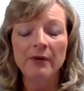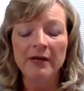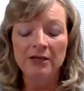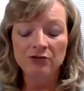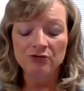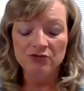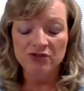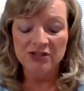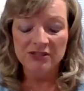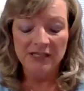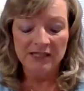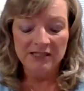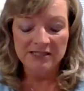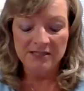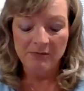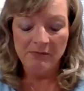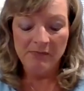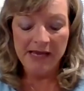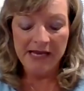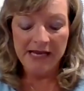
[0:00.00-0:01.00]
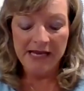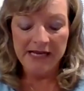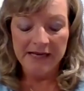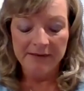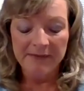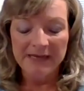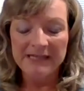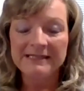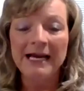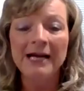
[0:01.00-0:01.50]
interesting to me
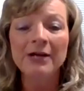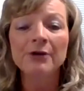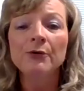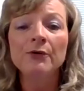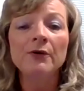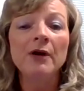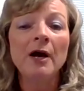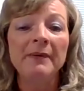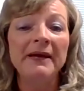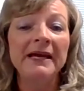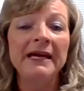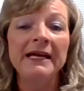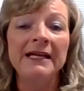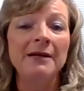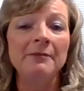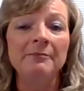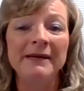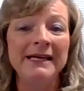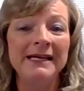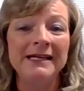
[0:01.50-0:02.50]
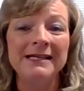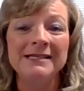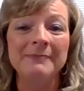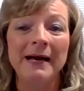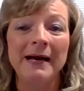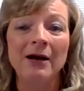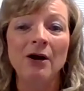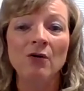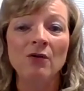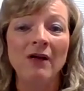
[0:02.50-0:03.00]
because I grew up eating beans
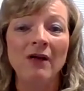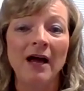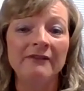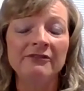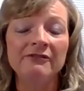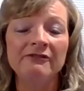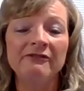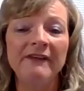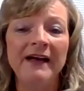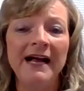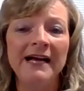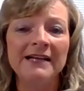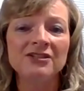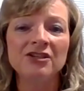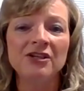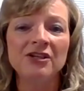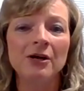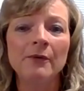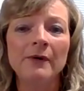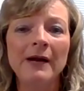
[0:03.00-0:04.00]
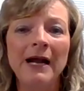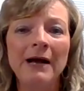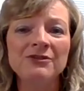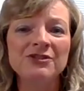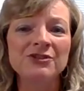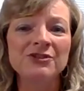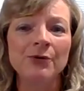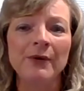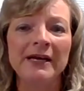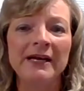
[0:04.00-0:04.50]
my whole life. In fact, when I
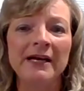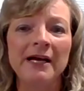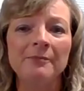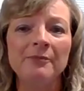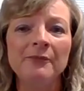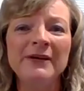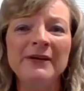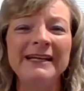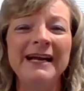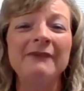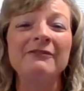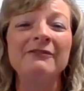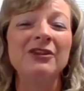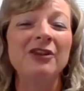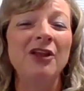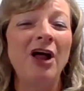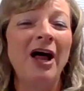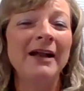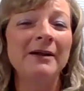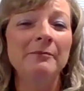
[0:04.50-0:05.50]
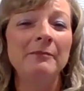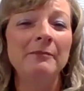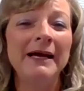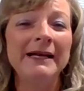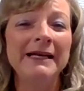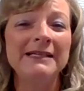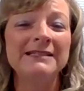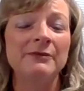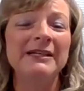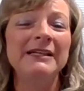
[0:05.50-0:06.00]
was growing up, we didn't have a lot of
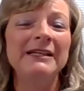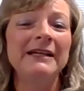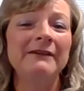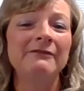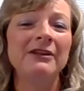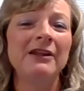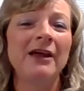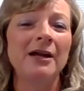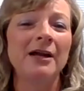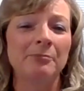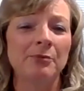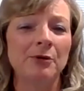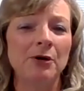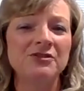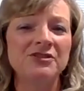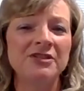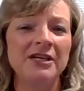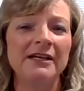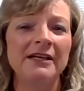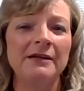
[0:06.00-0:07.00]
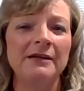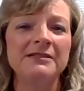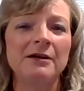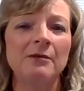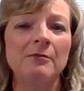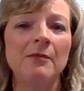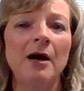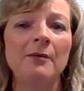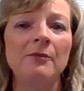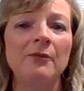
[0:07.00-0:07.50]
money, so we didn't have a lot of protein, and
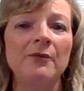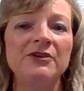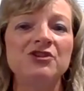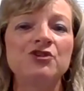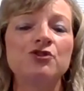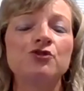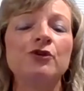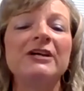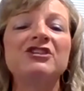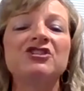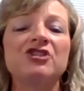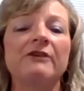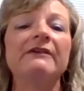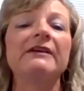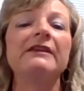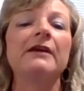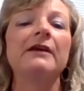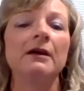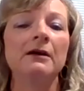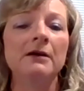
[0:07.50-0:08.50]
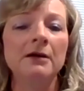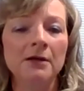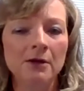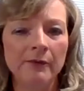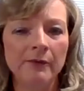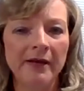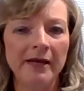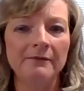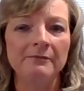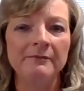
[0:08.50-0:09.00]
so mom would stretch everything.
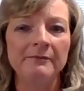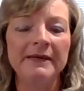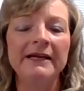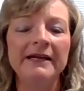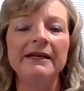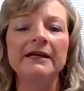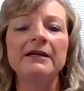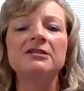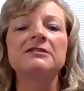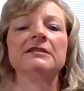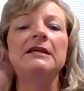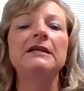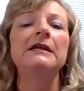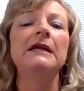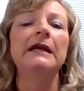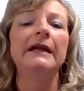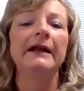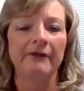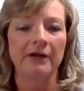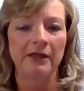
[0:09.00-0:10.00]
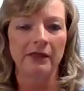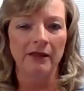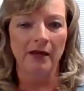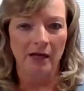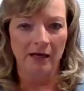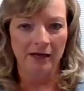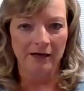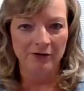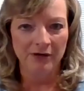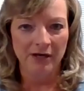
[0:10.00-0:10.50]
We had meat extended
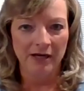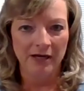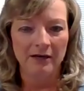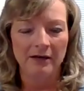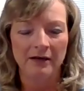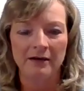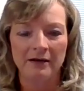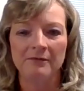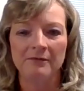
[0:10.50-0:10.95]
everything, okay?